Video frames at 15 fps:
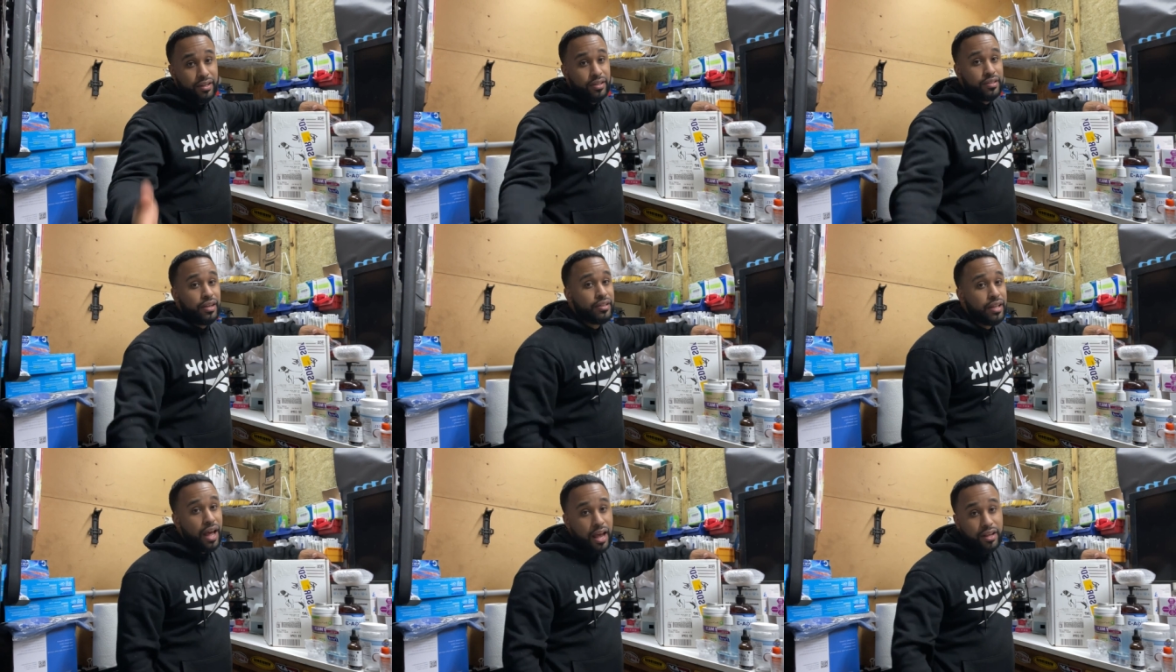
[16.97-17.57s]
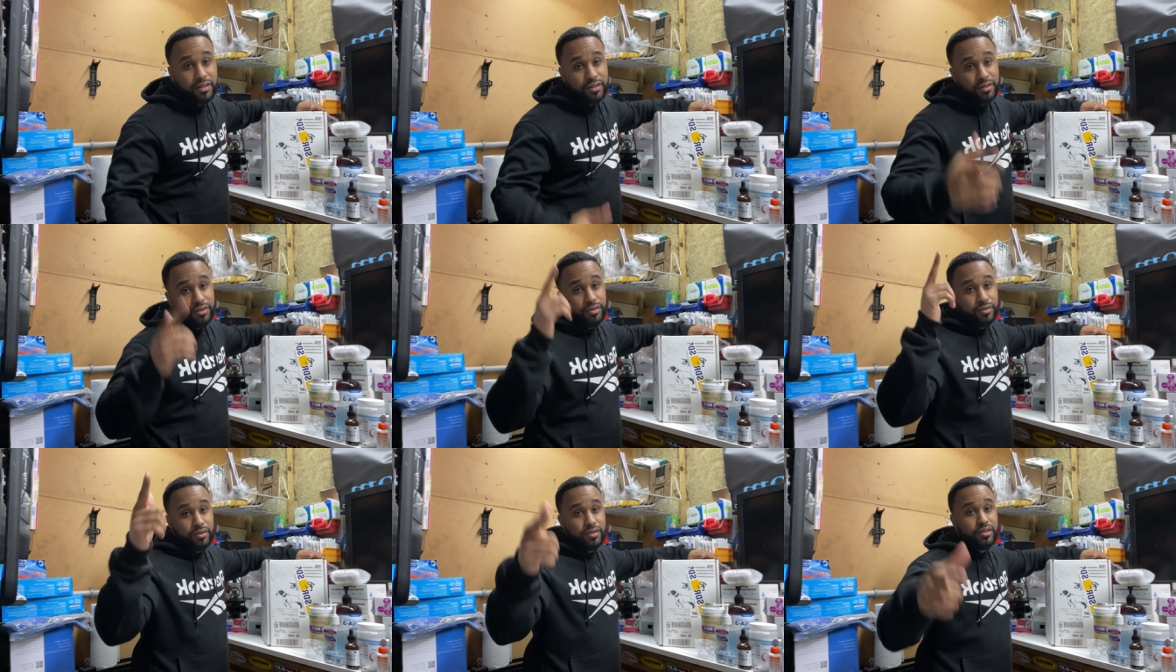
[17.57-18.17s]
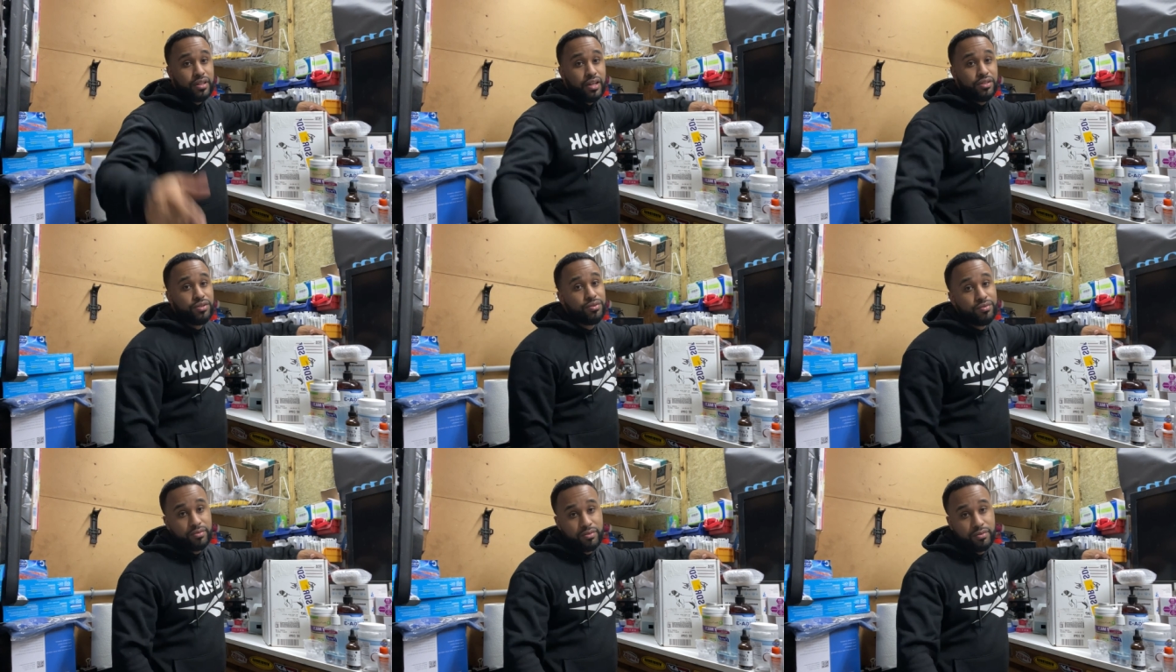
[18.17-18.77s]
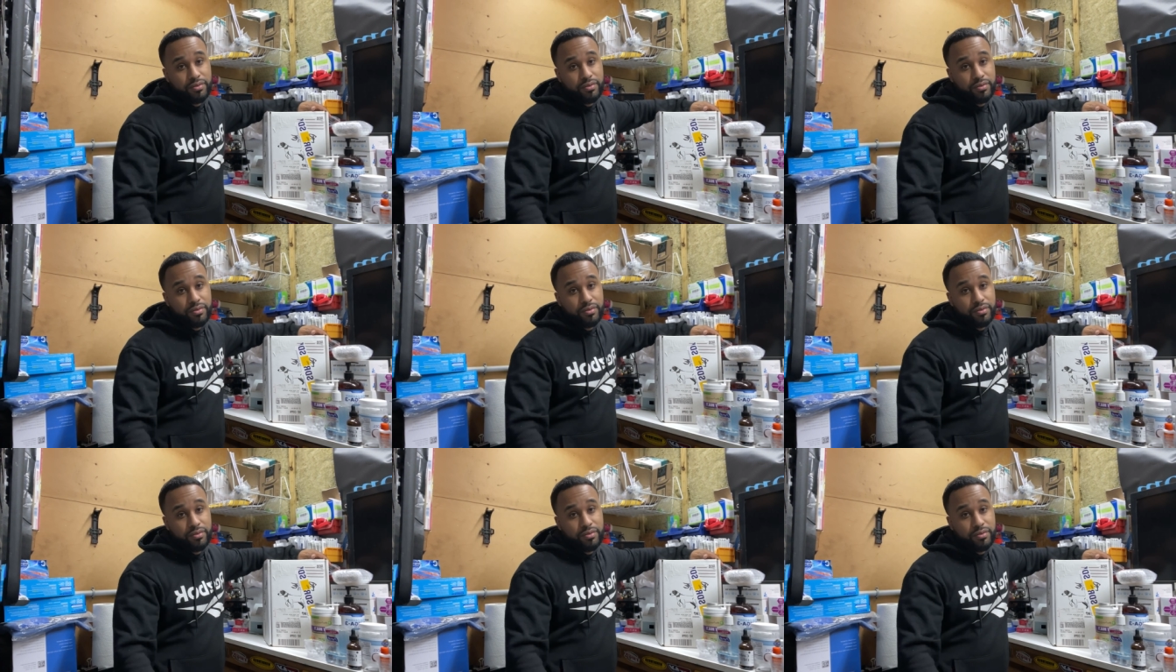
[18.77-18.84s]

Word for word: things like that. So stay tuned.